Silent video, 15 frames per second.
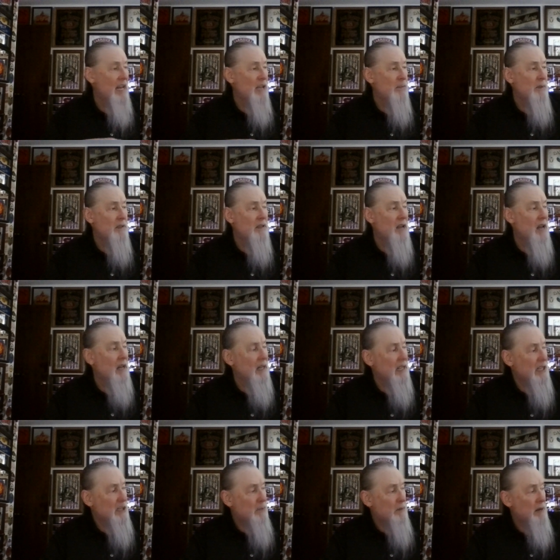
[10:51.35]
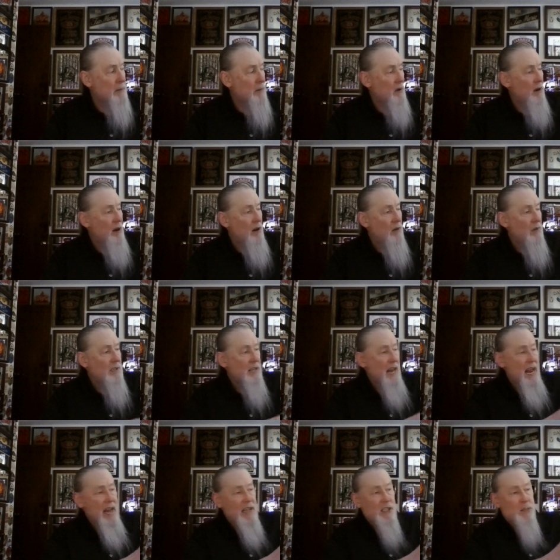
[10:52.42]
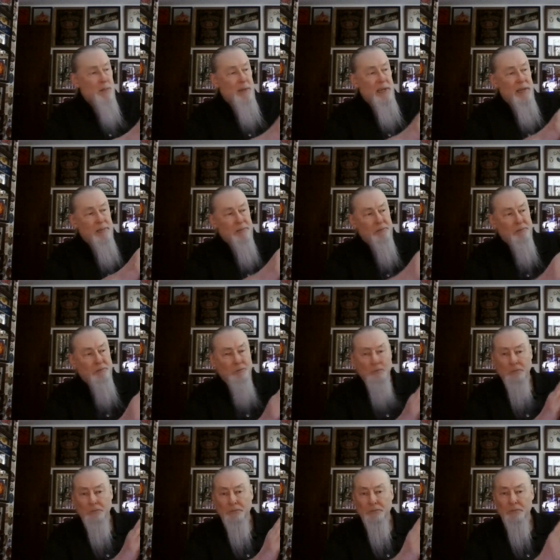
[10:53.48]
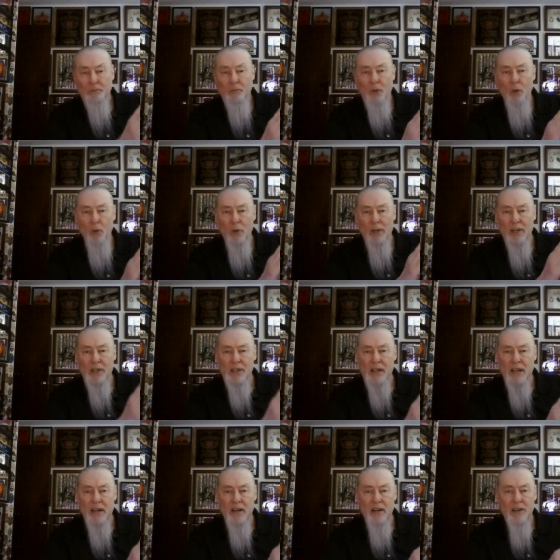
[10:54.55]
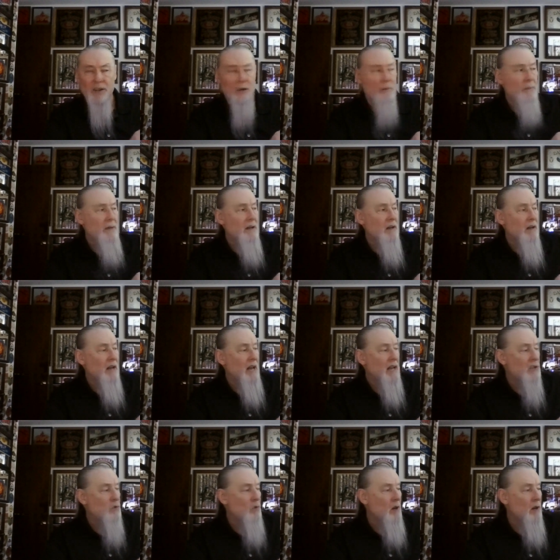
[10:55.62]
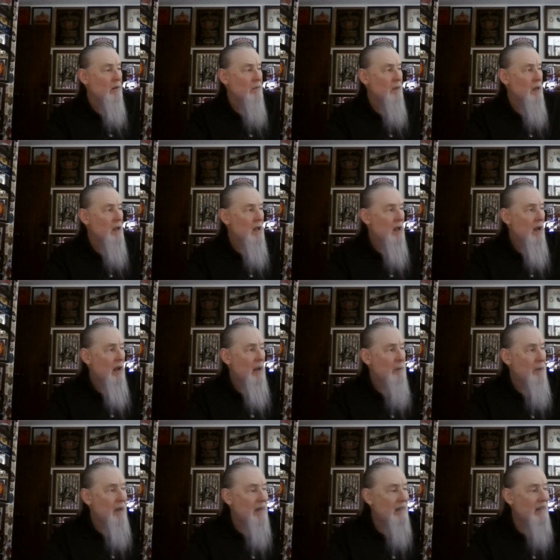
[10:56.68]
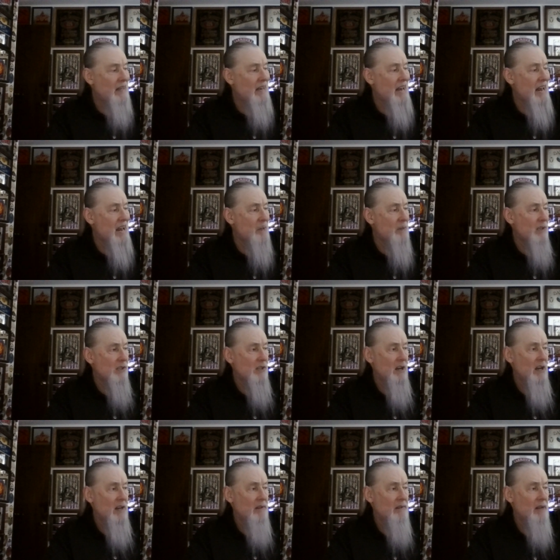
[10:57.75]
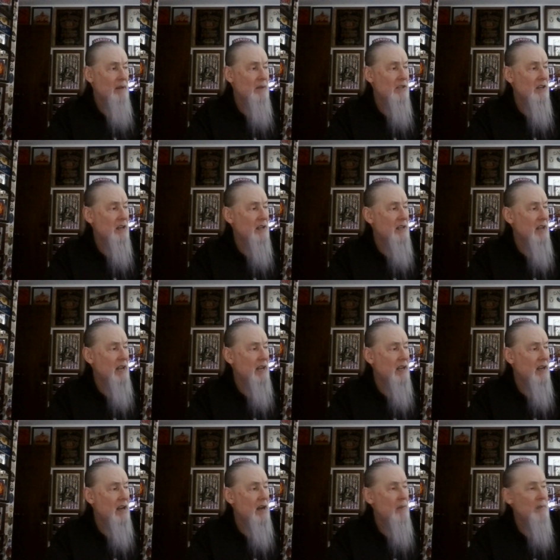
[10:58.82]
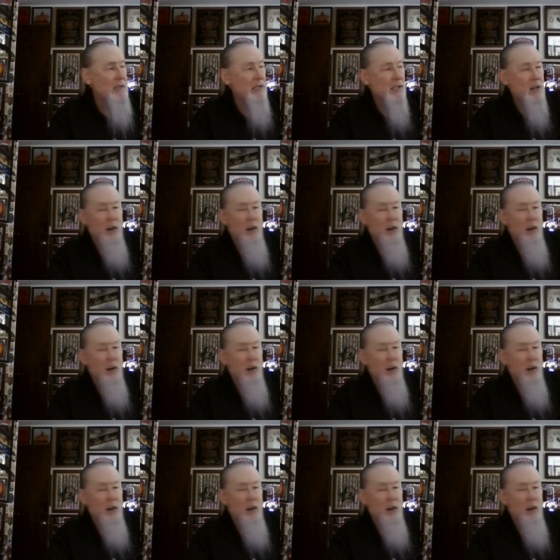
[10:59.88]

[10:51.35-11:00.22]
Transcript: Last but not least, people always ask me, what is that on your beer glass? Well, I bought it at Amazon, amazon.com.